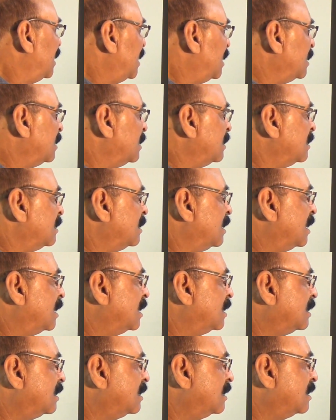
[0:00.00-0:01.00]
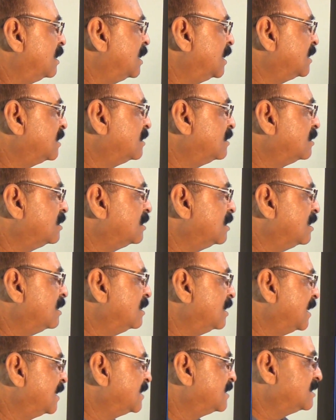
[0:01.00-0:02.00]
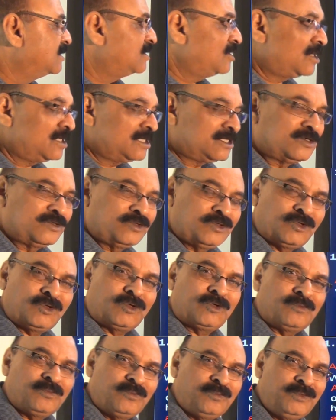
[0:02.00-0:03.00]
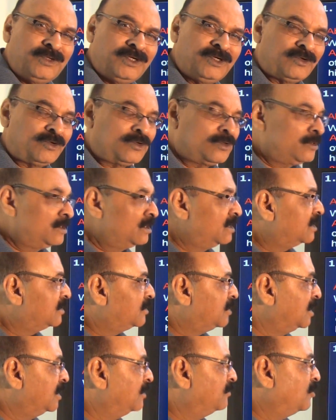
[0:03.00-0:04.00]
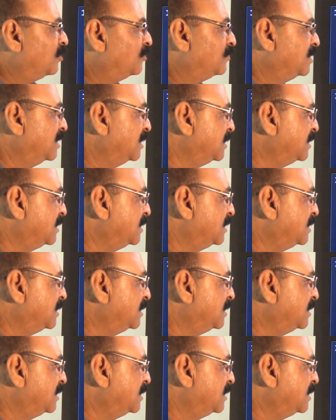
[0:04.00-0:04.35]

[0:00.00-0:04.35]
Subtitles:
And let's not go beyond the theme of